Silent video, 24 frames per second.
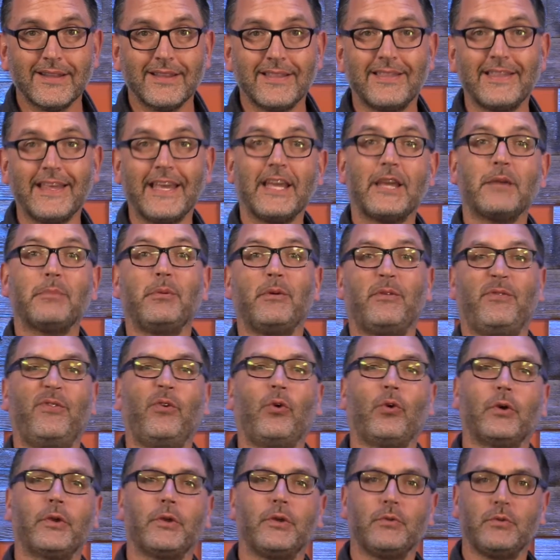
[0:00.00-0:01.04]
think
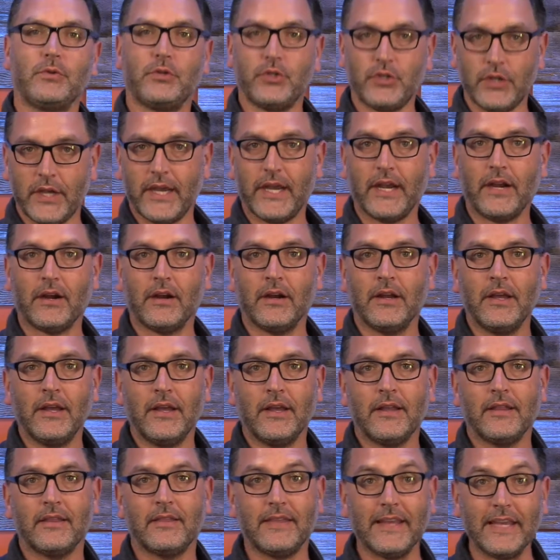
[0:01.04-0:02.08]
before you share,
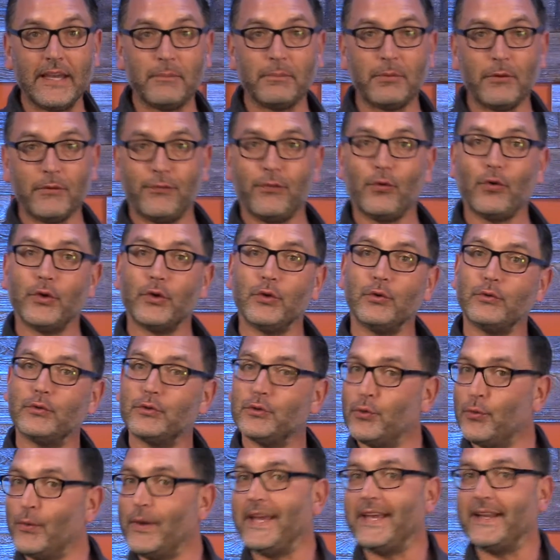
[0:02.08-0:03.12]
think before you
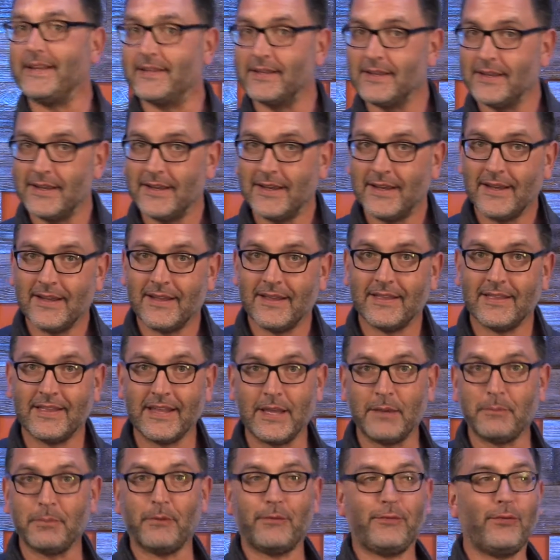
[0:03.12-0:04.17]
tweet,
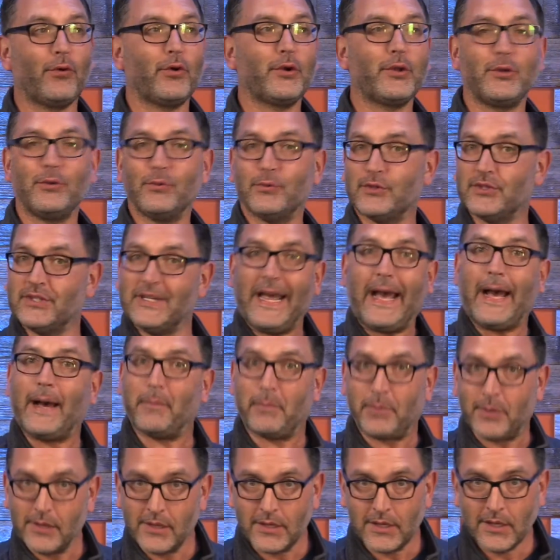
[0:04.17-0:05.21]
think before you snap.
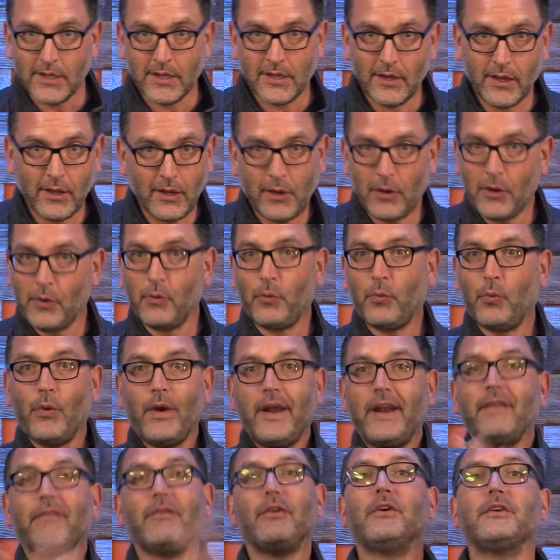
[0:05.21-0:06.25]

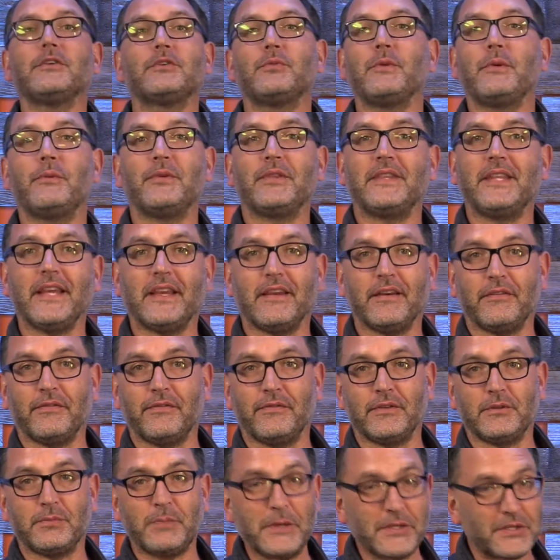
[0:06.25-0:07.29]
Whatever else we would think of,
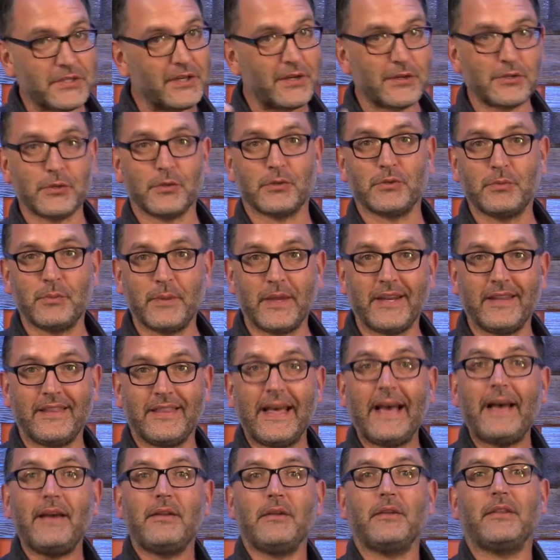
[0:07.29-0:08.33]
especially in our social
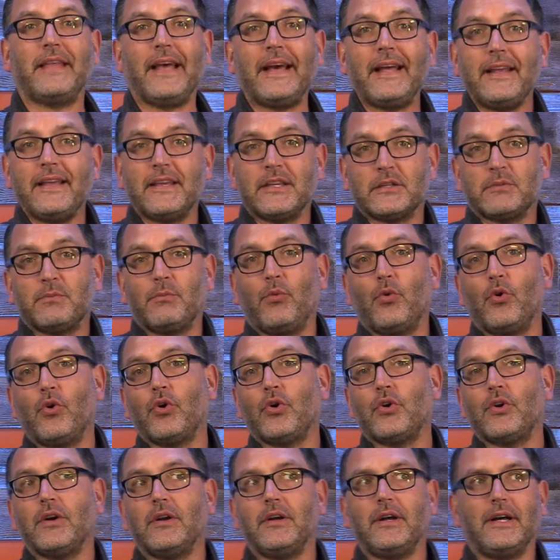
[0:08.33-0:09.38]
media, that is
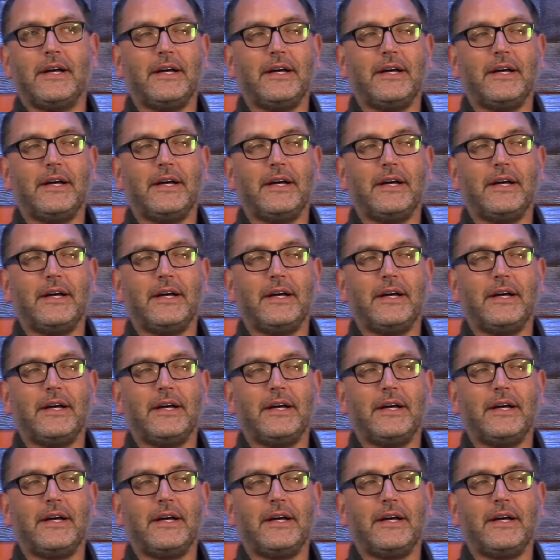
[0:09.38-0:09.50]
more